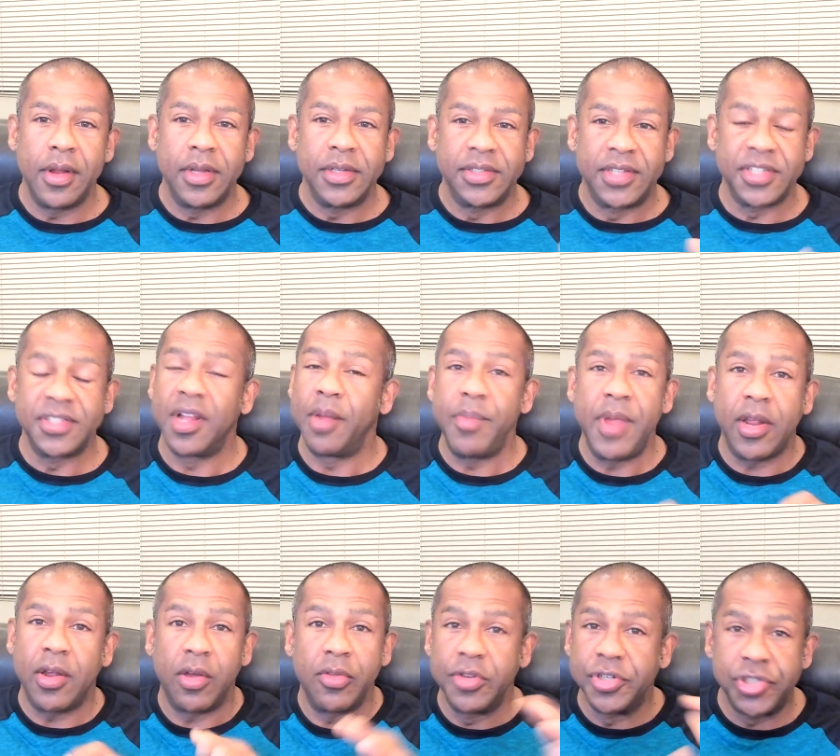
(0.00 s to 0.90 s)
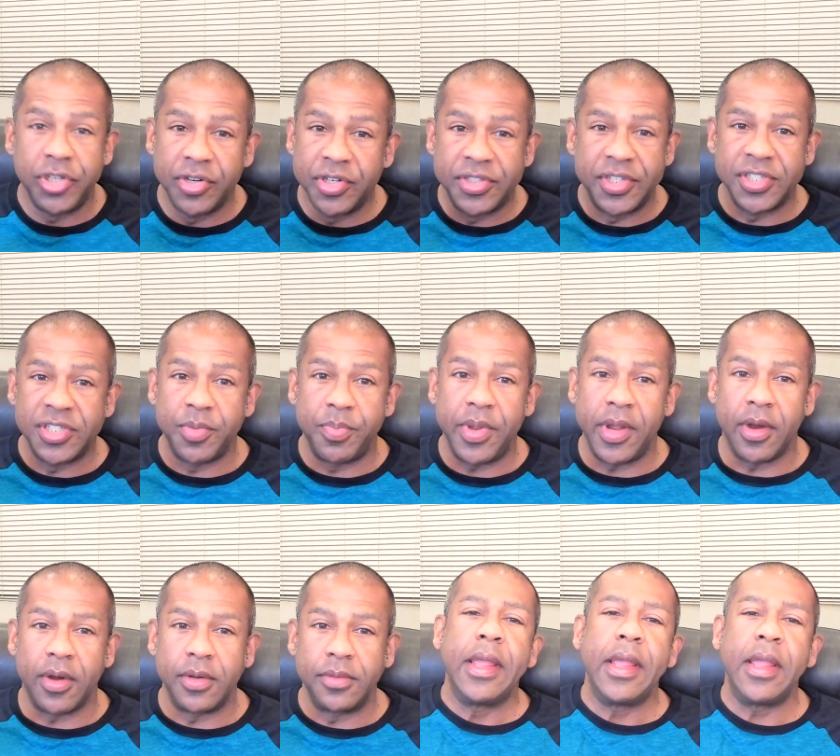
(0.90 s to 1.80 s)
does not make all those sugars
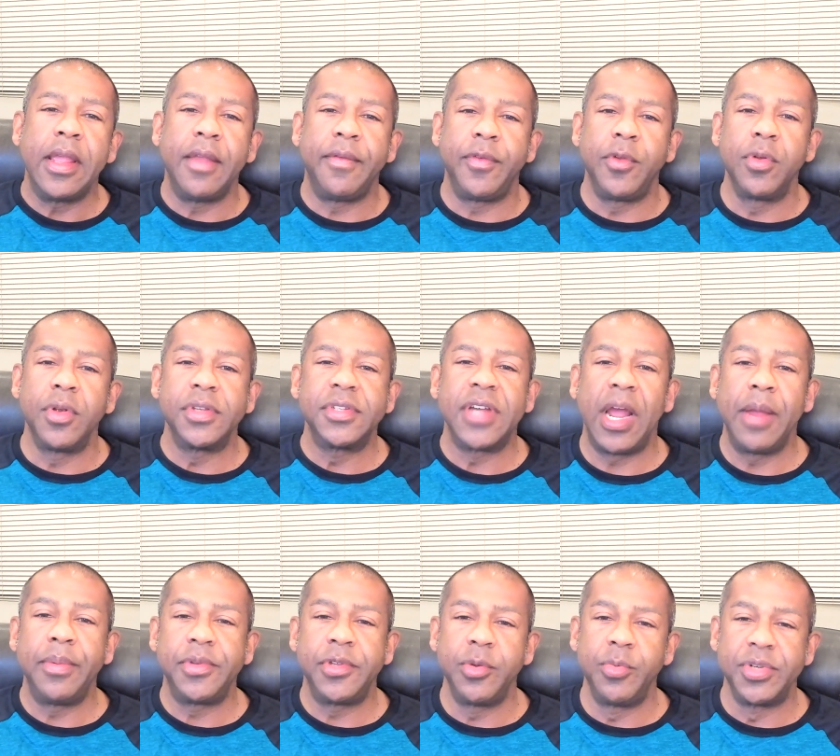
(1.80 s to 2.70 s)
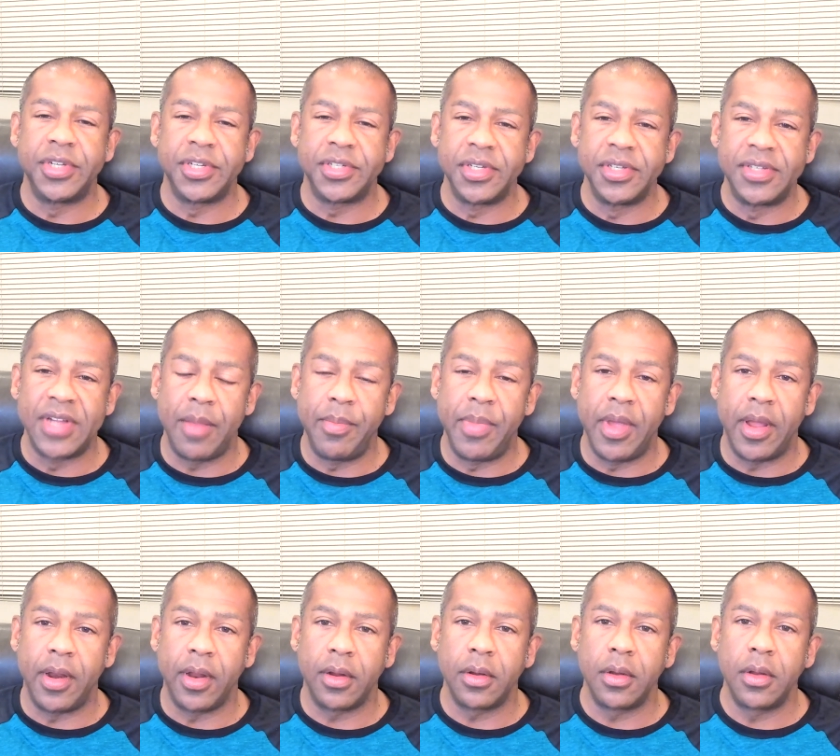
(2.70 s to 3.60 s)
disappear. If you're a type two resistant
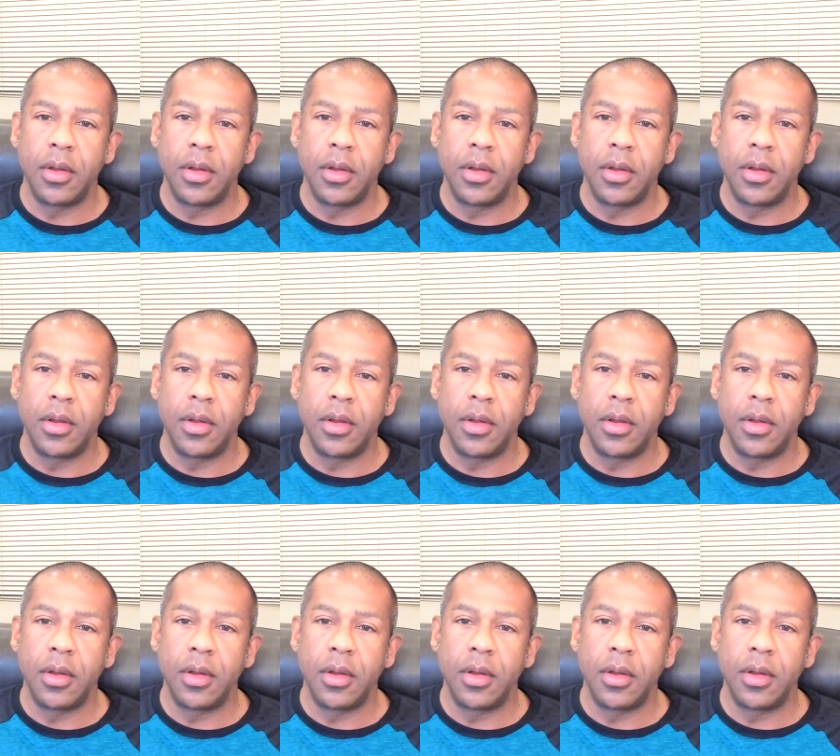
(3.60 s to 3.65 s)
diabetic